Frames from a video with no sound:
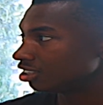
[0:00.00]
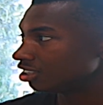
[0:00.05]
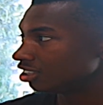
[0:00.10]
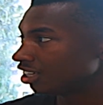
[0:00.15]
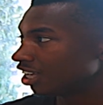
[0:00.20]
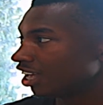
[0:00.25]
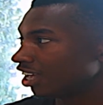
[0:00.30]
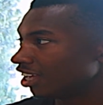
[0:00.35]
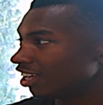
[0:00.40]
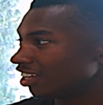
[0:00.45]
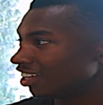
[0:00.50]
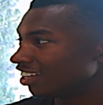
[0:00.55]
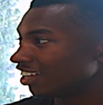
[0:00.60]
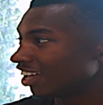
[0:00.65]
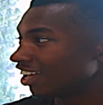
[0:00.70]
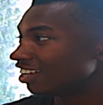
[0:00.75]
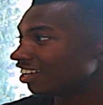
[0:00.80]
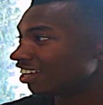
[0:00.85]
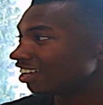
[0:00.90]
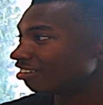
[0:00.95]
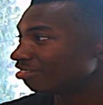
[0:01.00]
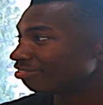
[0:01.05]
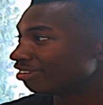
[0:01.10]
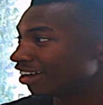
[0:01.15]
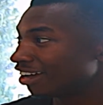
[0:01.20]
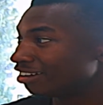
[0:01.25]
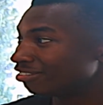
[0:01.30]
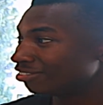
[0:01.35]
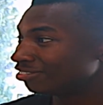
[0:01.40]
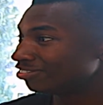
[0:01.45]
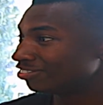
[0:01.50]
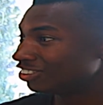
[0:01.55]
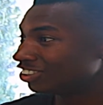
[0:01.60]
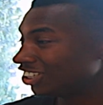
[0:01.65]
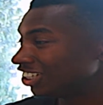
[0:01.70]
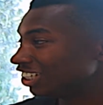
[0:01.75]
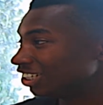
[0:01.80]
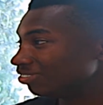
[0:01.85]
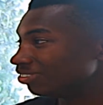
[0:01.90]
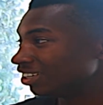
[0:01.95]
Yeah. 5
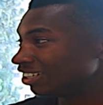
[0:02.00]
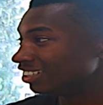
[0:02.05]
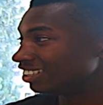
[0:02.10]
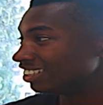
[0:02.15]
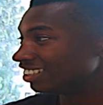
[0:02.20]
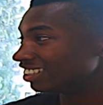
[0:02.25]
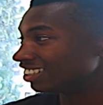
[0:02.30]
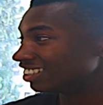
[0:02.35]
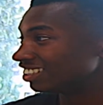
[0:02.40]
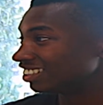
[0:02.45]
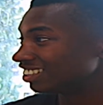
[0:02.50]
cheeky ones.